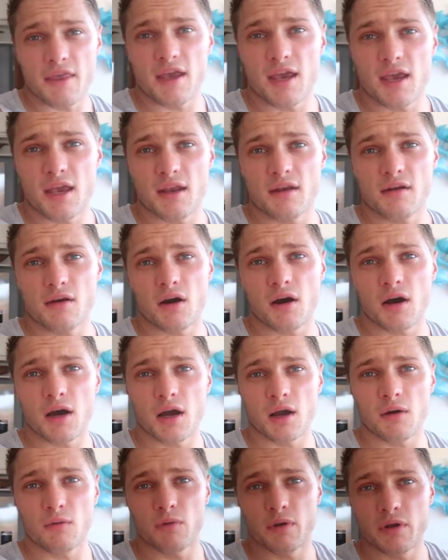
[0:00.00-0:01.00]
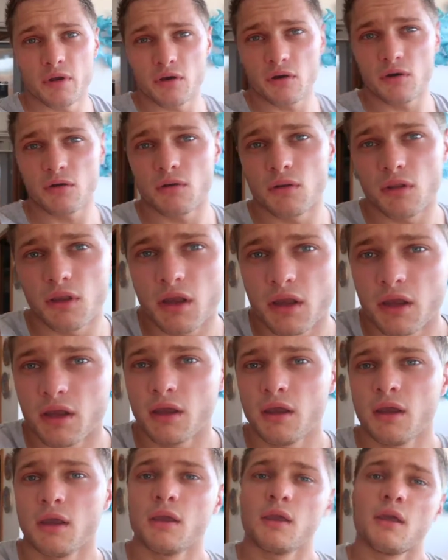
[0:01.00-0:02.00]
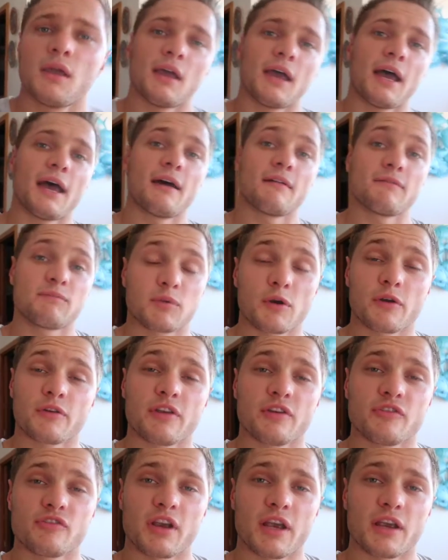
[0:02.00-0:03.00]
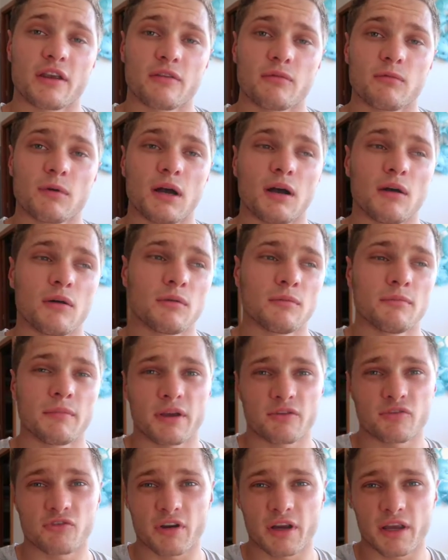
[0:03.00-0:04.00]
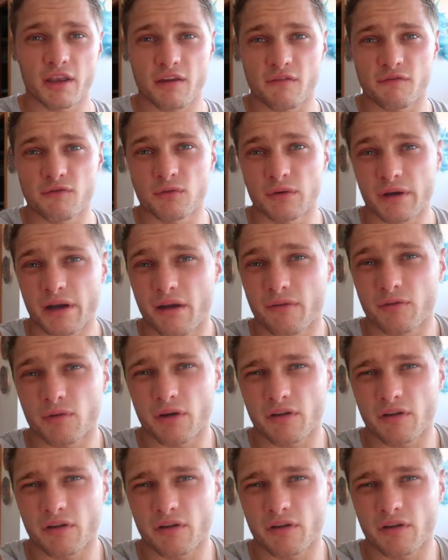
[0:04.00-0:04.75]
then I will have protein shake as well, make sure I get that full recovery.